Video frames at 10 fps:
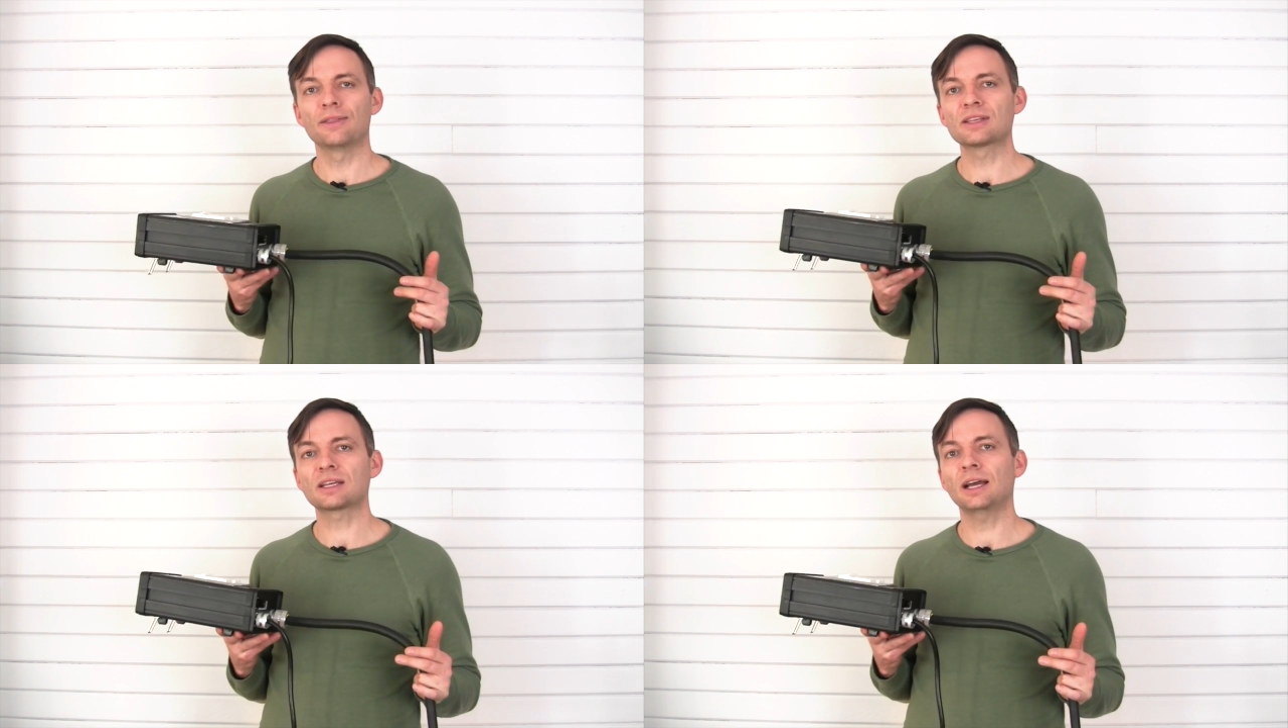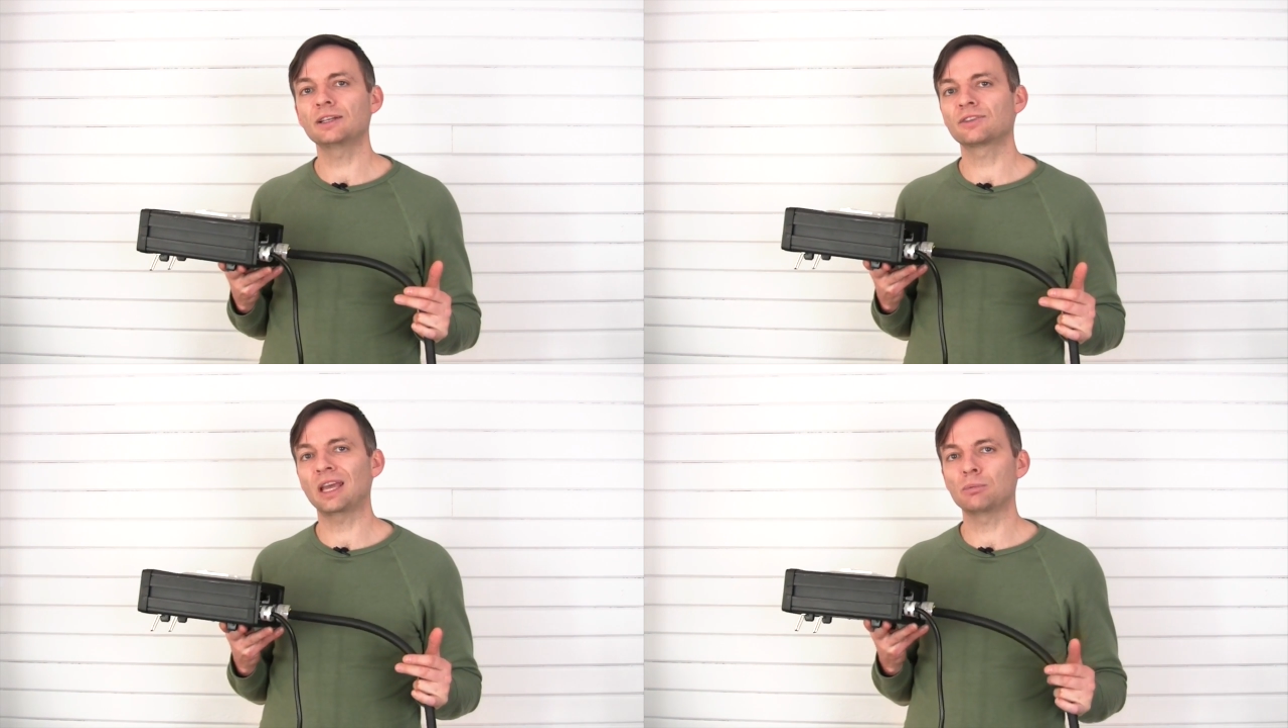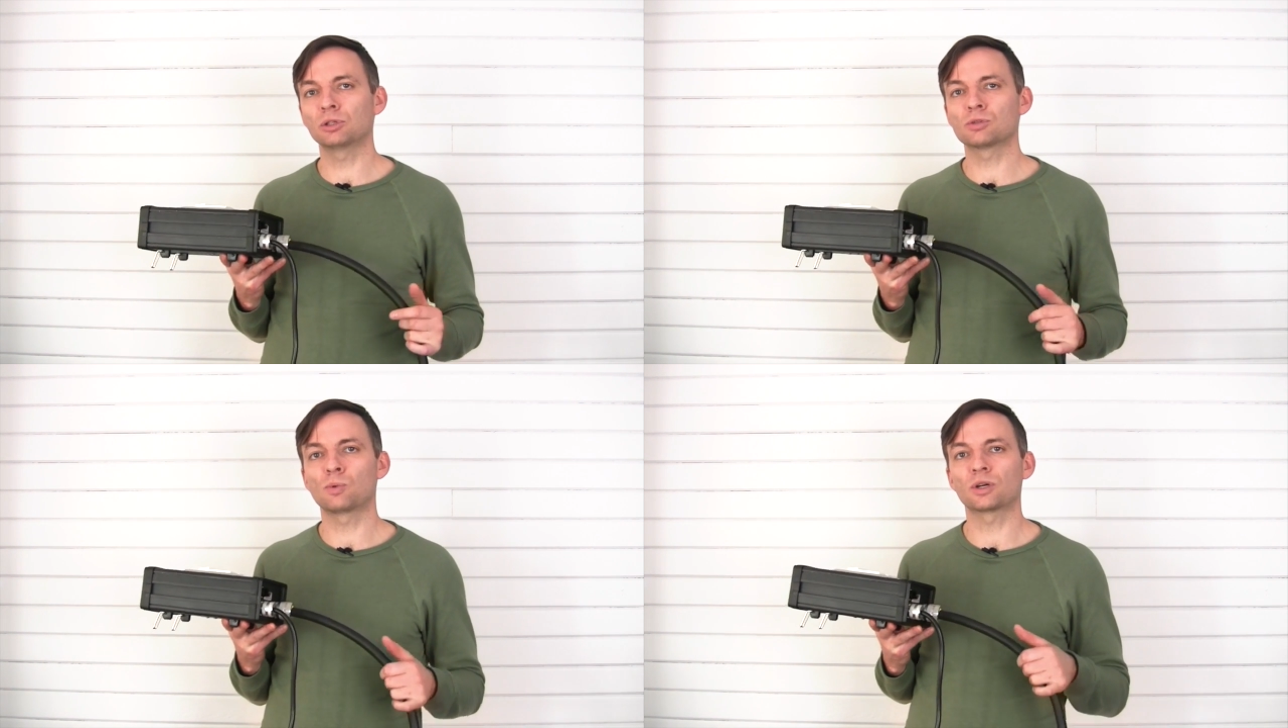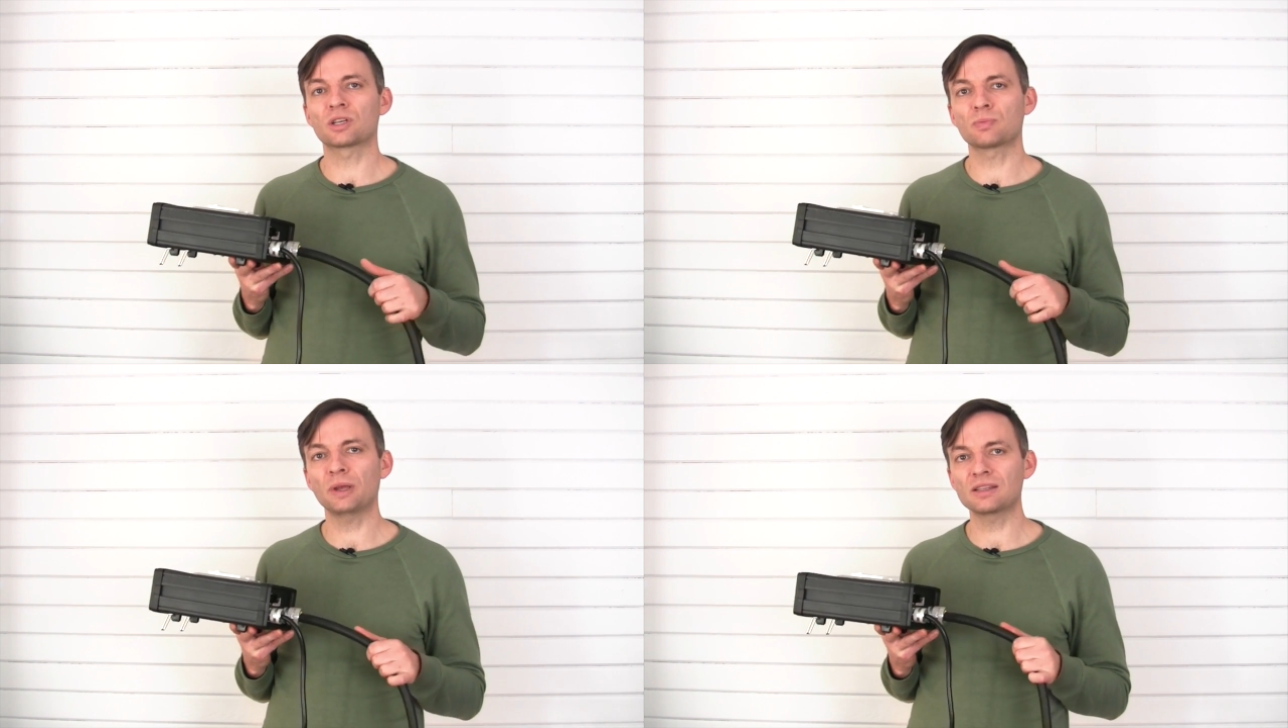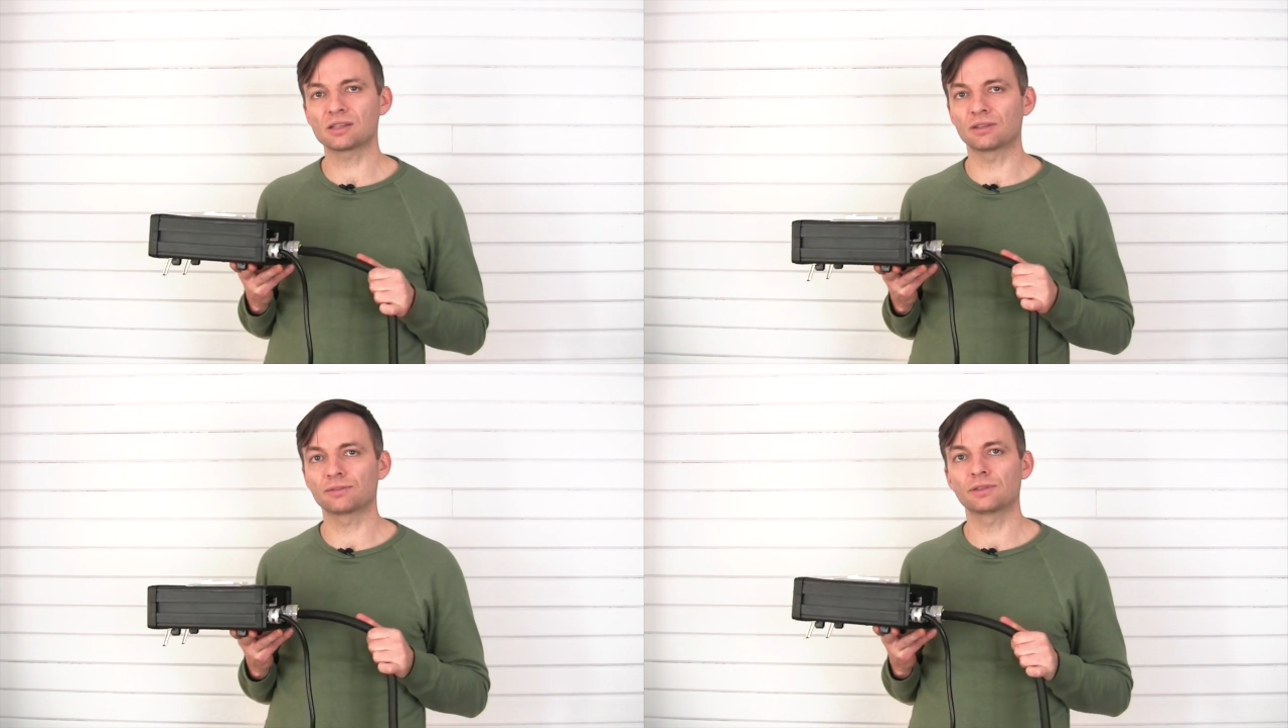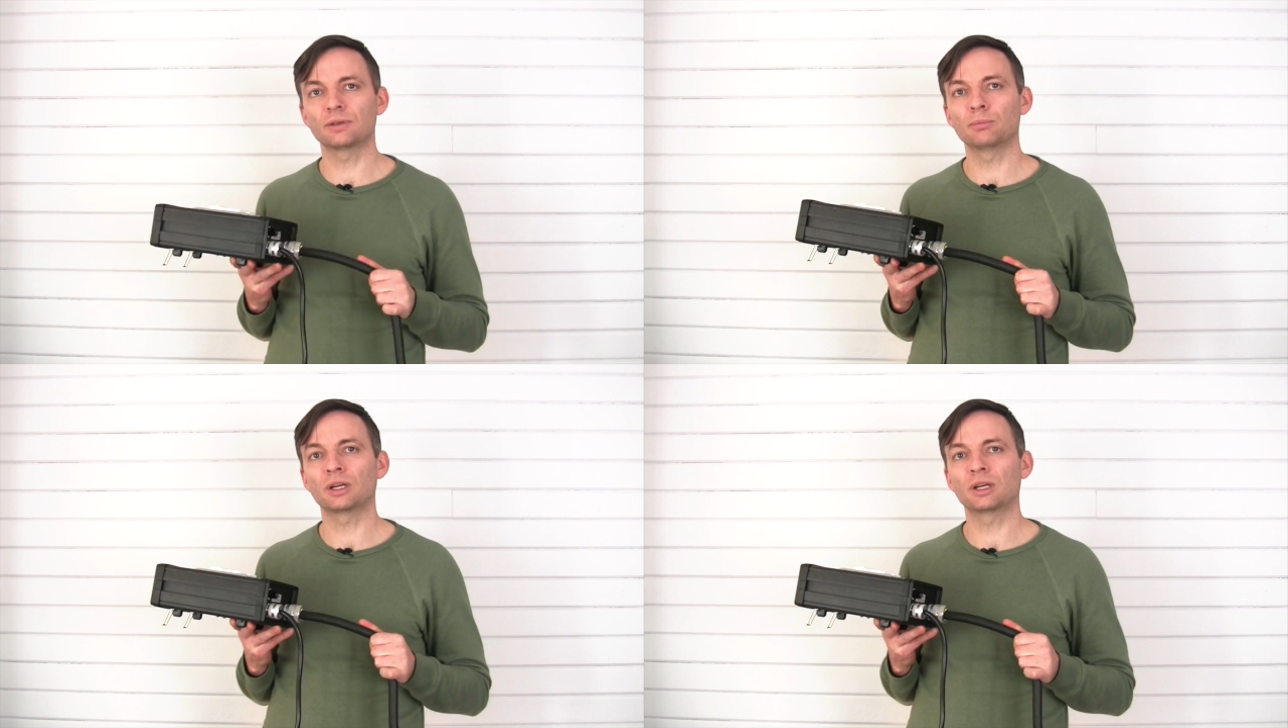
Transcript: This kind of cable is more expensive,